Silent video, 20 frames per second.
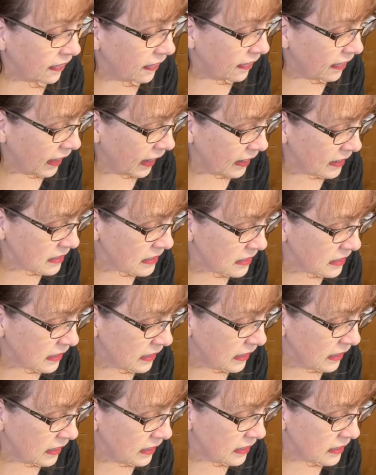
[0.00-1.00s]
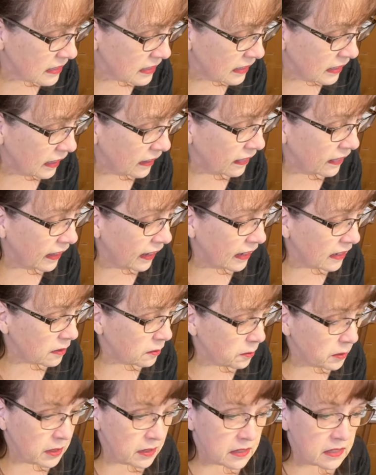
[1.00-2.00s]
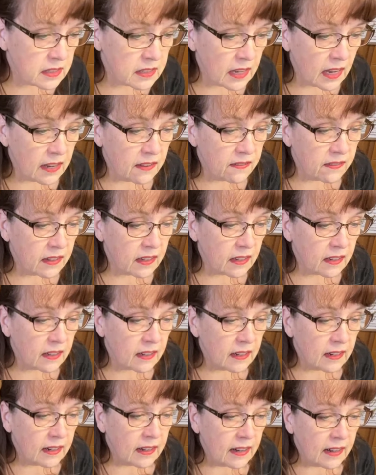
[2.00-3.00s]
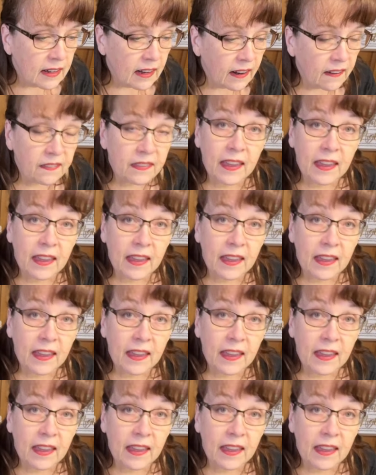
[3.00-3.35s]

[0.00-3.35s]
And that's it, and that we're saving,